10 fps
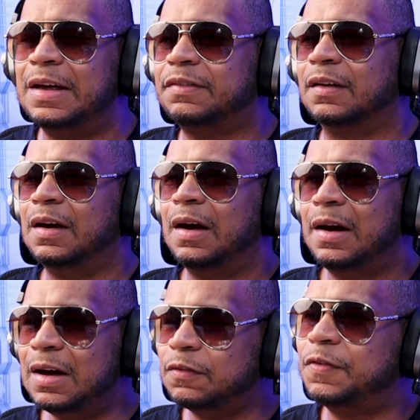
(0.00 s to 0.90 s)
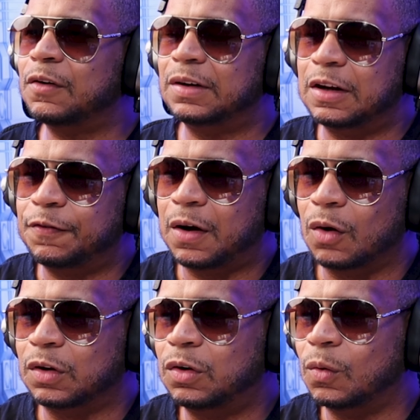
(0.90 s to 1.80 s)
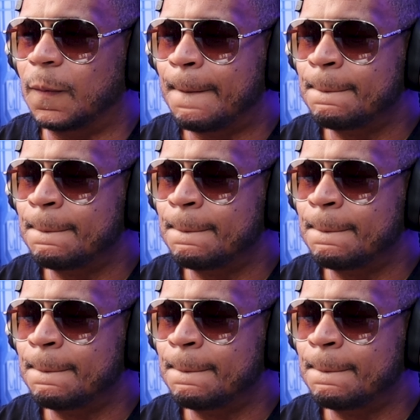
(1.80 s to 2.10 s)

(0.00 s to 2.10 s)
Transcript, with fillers: listen, it's very difficult to do.